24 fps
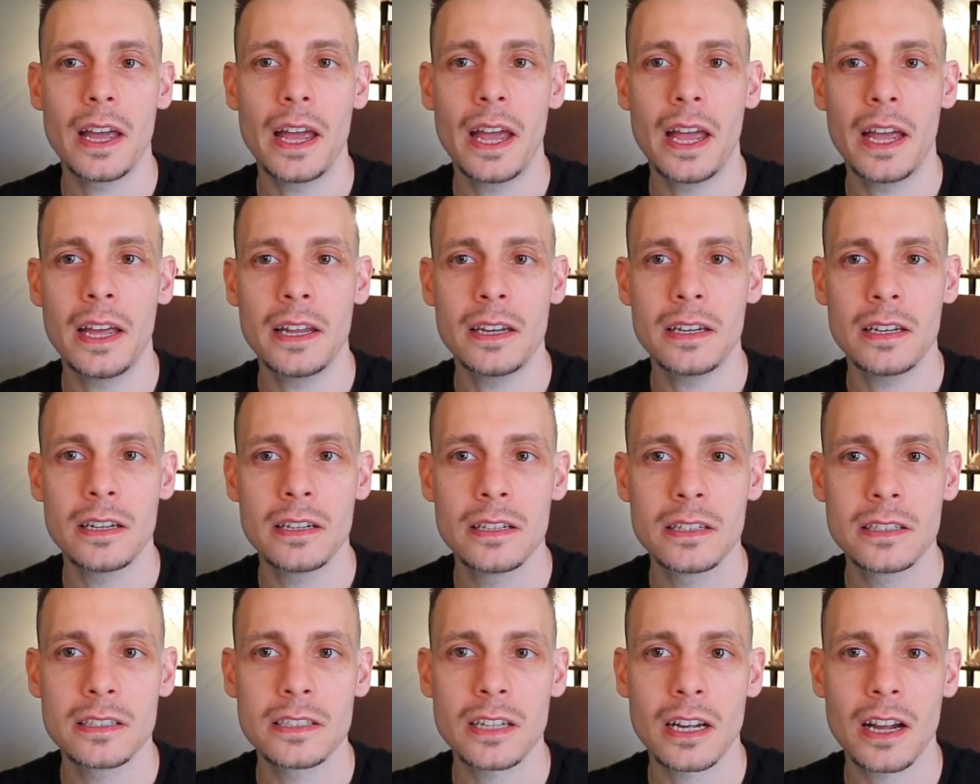in
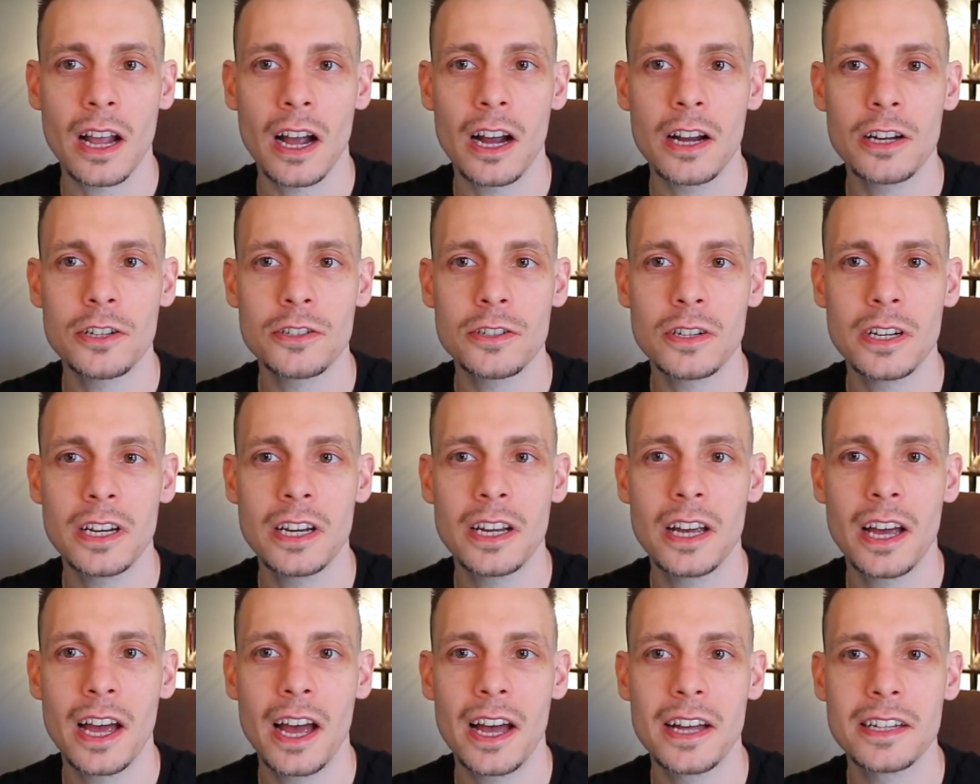psychiatry
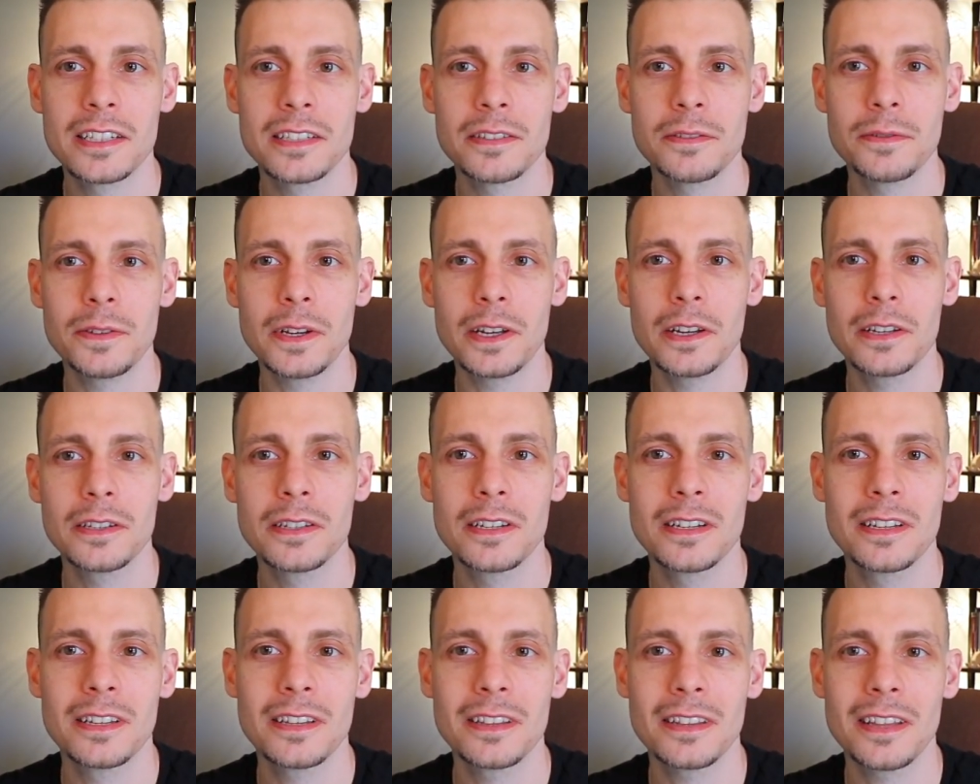as a field.
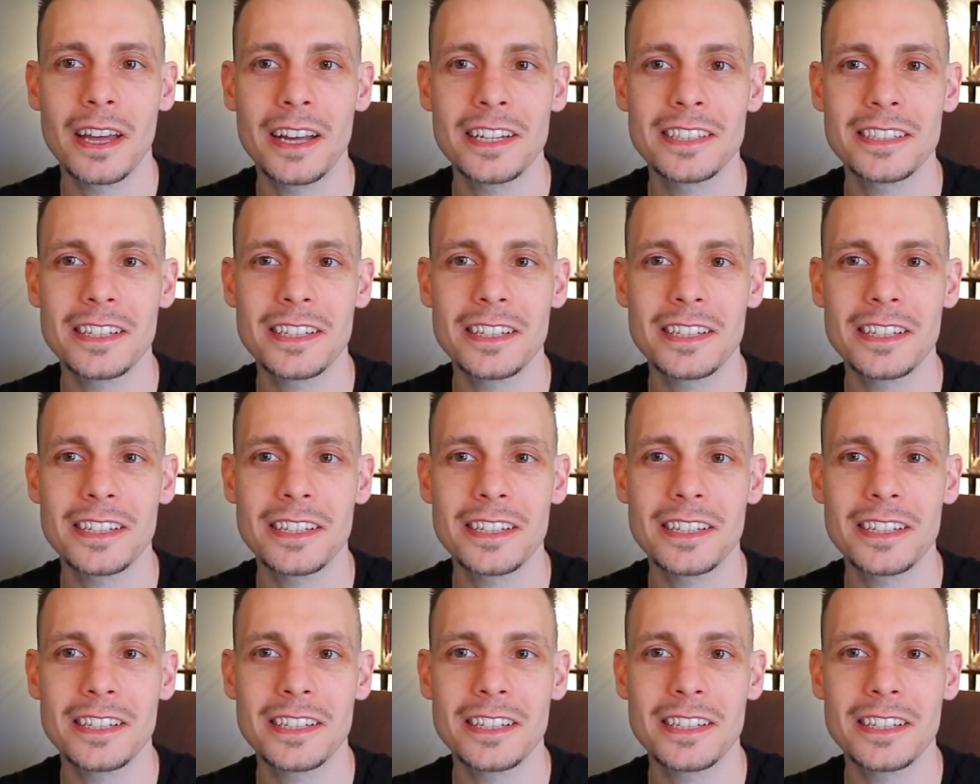Thanks